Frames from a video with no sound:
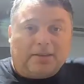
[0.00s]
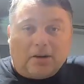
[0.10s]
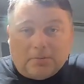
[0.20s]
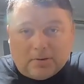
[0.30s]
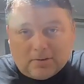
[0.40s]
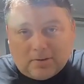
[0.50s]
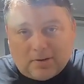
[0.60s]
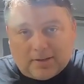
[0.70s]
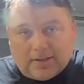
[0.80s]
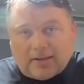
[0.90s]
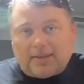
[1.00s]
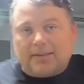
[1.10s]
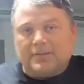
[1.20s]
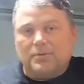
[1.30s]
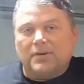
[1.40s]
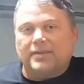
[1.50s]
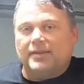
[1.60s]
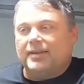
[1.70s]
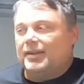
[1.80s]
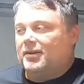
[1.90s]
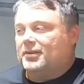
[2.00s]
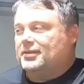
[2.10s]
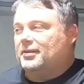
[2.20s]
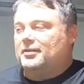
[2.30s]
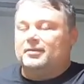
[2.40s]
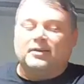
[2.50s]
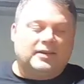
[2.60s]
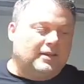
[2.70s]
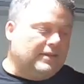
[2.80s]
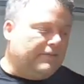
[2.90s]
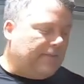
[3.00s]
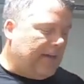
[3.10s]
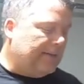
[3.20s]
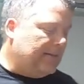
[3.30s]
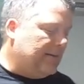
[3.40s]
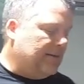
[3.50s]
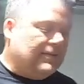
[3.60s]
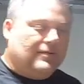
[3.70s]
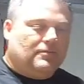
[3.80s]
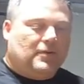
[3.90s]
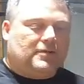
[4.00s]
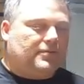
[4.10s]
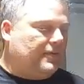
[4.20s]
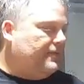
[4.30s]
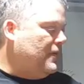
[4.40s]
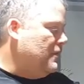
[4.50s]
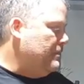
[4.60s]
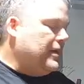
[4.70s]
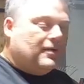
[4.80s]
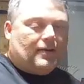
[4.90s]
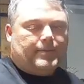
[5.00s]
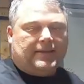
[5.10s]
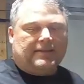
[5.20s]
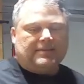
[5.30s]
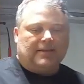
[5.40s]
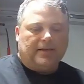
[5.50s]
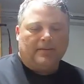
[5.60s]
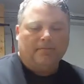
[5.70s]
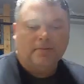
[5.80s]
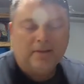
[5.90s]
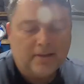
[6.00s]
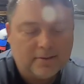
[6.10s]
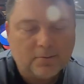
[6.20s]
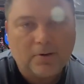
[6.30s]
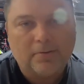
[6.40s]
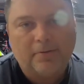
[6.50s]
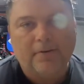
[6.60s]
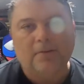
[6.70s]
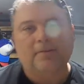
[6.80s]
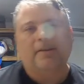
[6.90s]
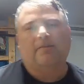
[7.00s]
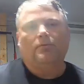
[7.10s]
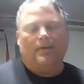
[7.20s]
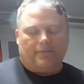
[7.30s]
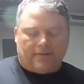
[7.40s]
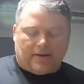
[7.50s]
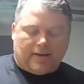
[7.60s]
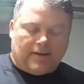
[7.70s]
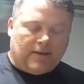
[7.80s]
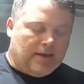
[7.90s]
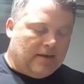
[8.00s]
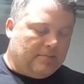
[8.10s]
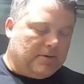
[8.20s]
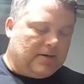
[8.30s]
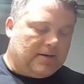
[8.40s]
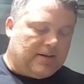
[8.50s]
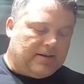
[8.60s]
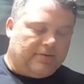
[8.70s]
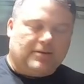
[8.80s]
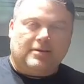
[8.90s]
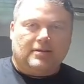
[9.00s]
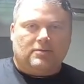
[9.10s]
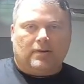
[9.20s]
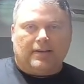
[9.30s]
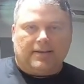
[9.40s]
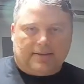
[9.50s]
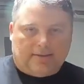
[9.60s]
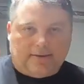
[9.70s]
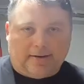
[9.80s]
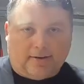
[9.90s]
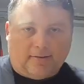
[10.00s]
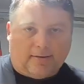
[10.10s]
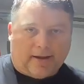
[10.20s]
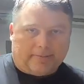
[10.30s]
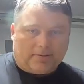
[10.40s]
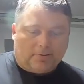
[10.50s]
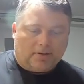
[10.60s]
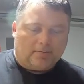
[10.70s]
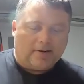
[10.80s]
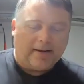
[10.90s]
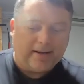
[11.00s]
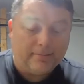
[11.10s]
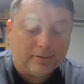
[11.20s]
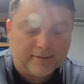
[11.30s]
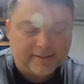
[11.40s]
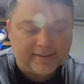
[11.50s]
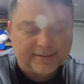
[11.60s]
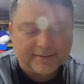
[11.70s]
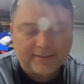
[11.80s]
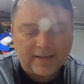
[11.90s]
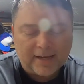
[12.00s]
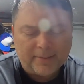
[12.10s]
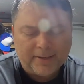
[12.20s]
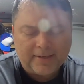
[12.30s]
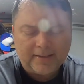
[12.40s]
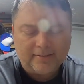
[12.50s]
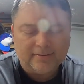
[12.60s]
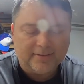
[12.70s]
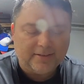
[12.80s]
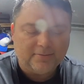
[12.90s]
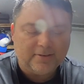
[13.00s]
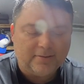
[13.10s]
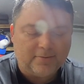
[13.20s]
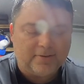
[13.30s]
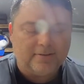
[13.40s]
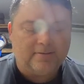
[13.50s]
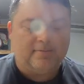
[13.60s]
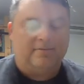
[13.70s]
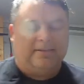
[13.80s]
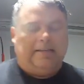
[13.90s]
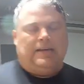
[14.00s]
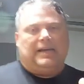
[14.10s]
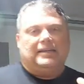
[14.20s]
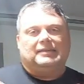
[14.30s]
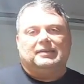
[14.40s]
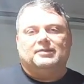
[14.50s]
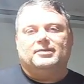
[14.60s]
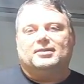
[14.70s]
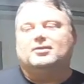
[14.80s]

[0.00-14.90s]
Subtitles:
the GoPro quality I think is worth it, and also the fact that it works with the phone better. I mean, these claim to work with the phone and have the Wi-Fi, but I never could quite get their app to work right. And plus, I mean, do you really want to, I don't know, with the